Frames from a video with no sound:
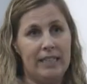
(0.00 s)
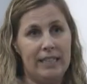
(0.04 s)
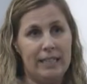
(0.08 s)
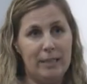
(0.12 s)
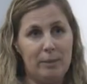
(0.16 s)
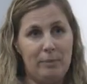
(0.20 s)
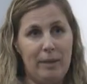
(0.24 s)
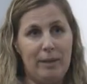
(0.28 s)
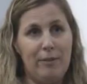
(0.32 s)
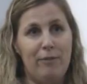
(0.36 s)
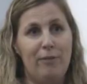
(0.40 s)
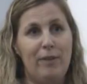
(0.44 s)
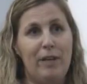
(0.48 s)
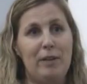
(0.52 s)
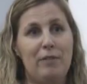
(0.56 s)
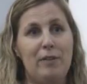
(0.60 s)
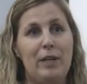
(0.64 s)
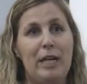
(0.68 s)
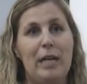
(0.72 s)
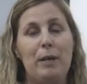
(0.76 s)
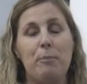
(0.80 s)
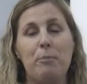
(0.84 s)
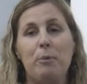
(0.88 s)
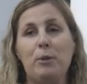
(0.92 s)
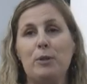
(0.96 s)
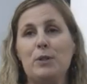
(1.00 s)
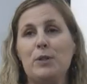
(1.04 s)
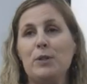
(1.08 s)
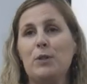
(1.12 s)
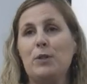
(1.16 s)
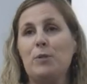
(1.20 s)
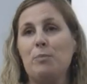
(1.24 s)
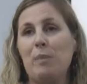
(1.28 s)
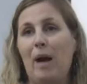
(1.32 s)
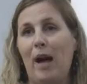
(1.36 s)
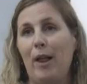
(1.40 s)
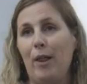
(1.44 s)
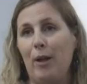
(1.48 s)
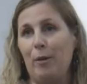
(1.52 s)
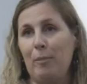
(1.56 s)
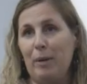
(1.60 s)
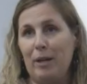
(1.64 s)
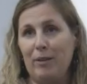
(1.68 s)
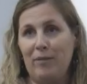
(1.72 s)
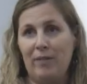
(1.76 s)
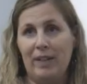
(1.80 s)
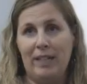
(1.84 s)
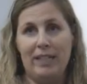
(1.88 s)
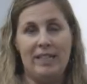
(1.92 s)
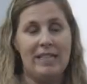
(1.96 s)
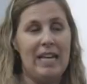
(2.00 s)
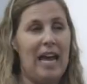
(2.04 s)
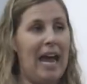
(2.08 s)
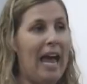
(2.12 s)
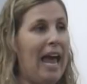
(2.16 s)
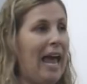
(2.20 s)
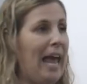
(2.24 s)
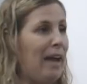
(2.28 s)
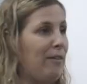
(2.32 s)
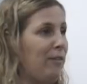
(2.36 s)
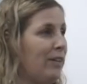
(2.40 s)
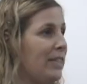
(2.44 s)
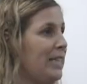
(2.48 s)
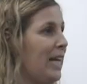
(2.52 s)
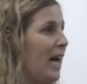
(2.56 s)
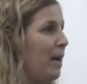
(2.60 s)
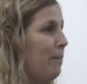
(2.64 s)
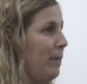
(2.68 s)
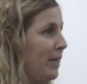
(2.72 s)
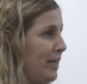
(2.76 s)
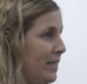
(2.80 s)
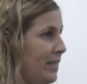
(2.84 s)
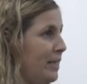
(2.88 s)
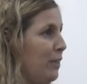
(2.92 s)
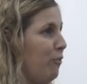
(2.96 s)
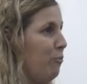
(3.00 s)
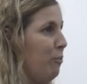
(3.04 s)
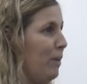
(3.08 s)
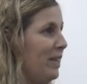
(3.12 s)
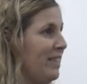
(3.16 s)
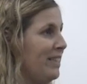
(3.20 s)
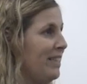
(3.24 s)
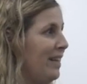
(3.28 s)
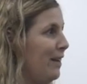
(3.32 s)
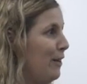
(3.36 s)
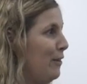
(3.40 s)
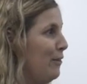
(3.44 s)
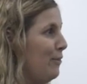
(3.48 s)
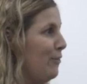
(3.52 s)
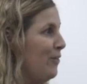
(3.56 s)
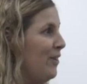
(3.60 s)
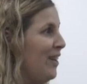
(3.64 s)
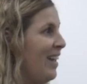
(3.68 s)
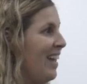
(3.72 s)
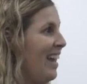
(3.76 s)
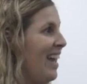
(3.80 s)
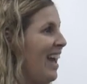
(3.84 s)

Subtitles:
It is my favorite. It puts a smile on my face every time I sniff myself.